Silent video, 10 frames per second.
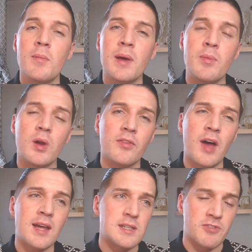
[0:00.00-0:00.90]
People have
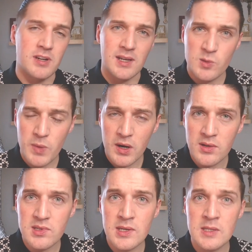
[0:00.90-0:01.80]
had different
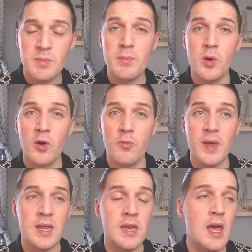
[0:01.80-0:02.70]
experiences. People have
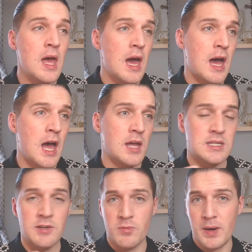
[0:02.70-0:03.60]
been uh,
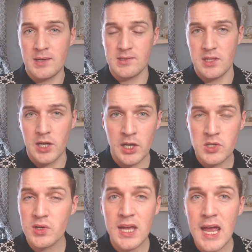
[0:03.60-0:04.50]
different parts of the
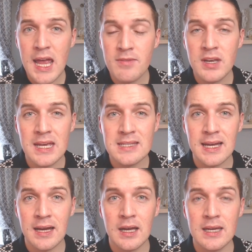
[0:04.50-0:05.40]
country, even as
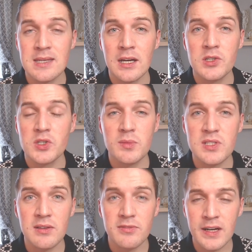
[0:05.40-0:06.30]
a as a
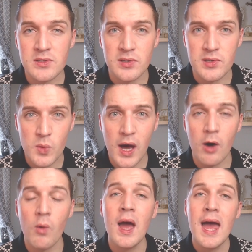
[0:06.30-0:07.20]
contributing factor as
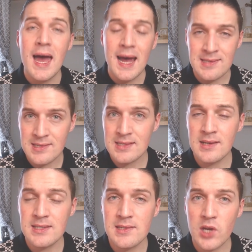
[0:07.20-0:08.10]
well, and
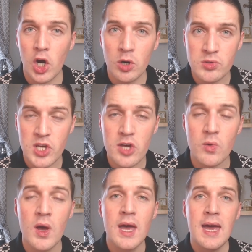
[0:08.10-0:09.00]
society as a whole
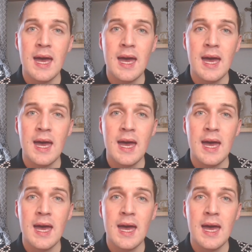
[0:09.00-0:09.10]
too.